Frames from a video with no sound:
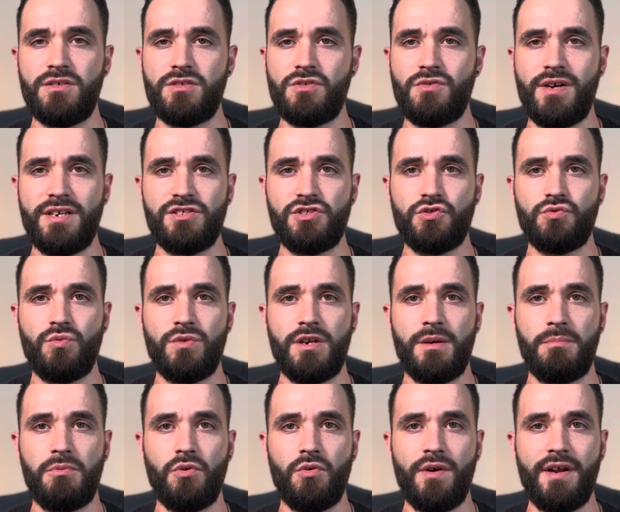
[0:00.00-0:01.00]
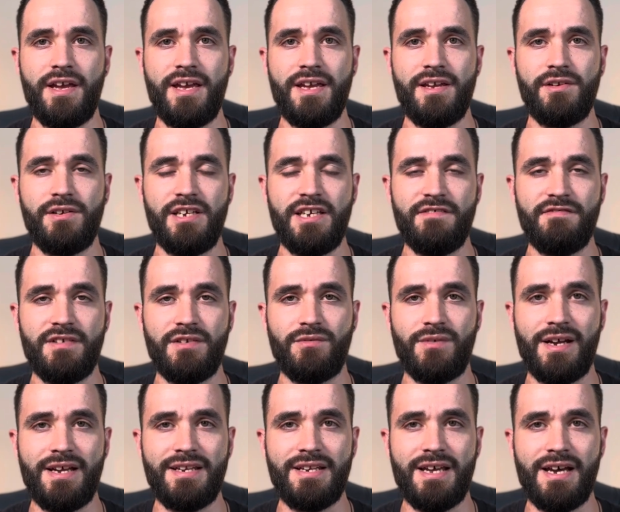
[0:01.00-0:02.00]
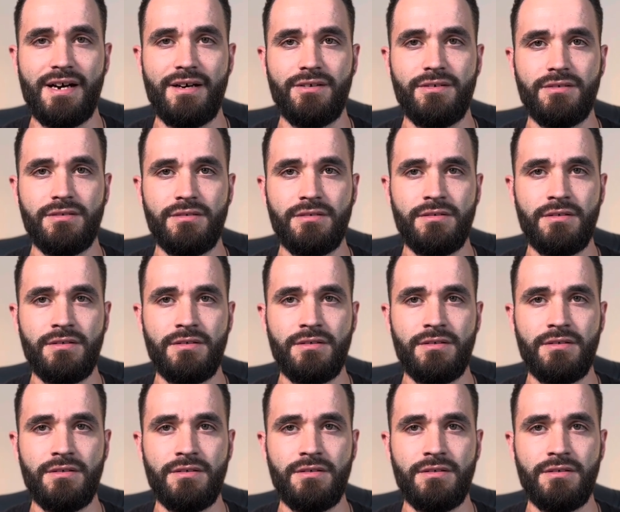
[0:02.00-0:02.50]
So I just want to pray, even right now,